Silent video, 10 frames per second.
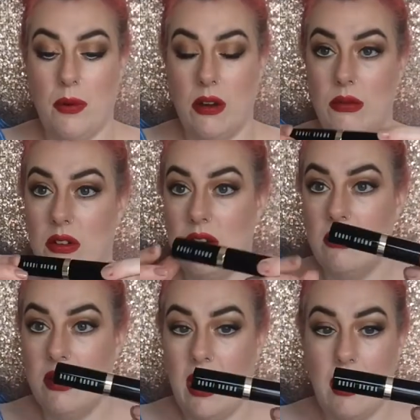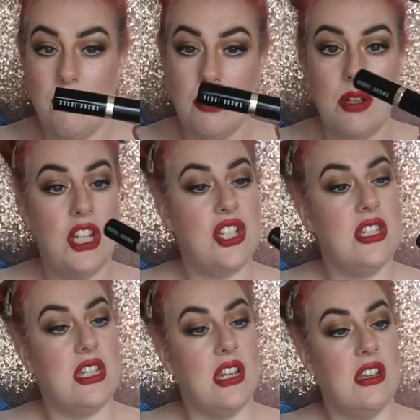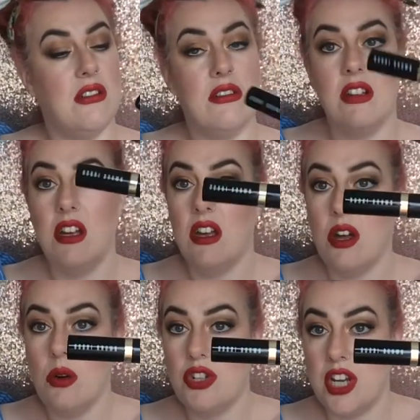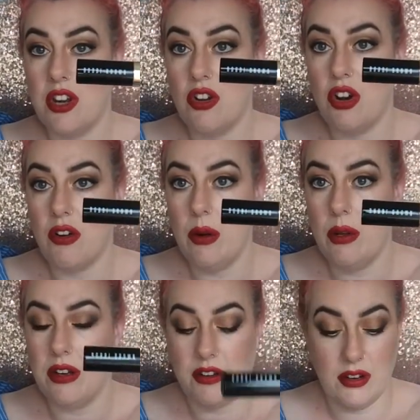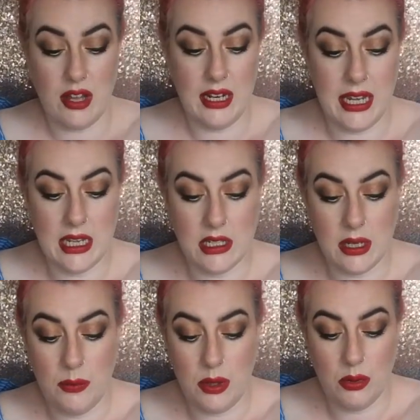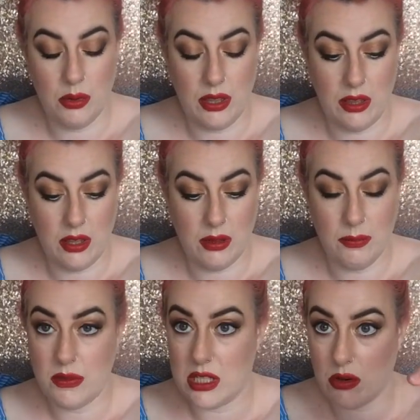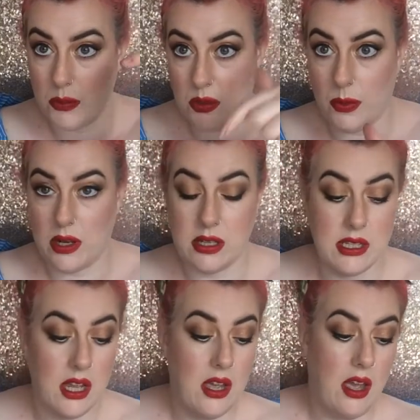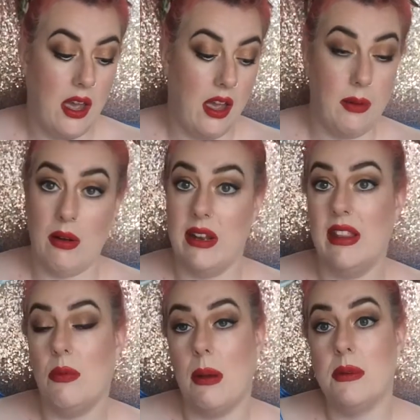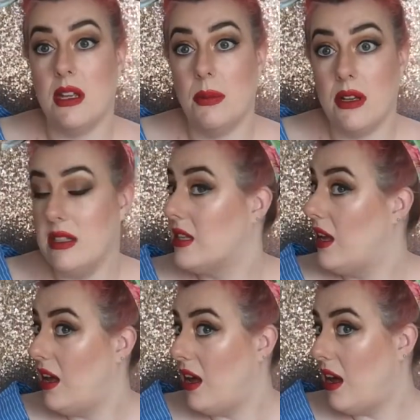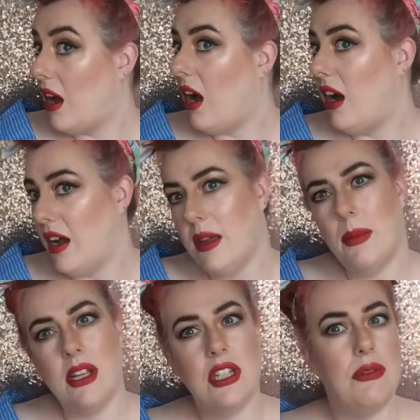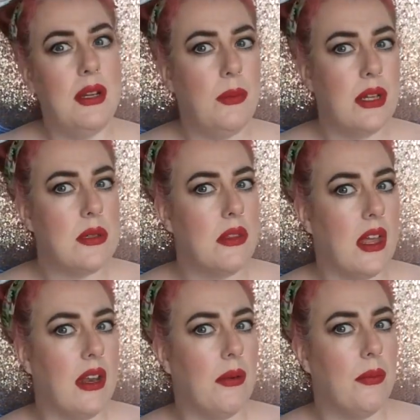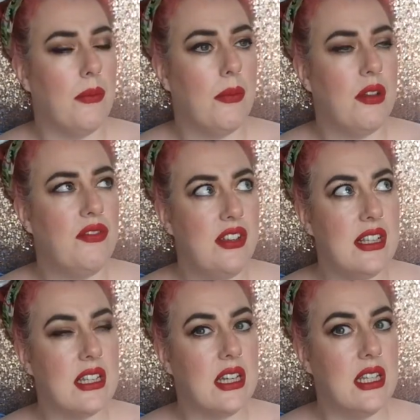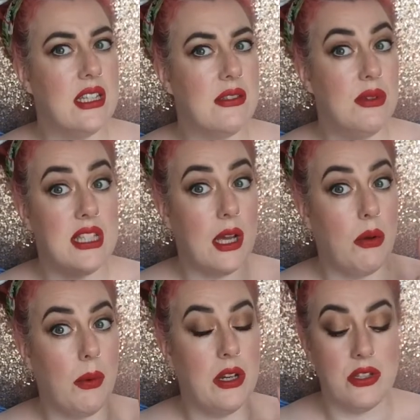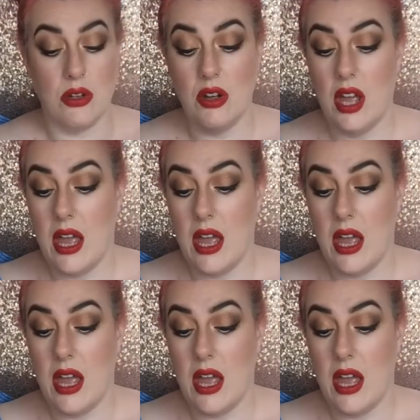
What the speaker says: Brown foundation stick. And go and check your colour out on it. I'll link it down below in the description box. I'll link the website because I am actually really impressed with that now. It feels nice. We'll see how it wears though.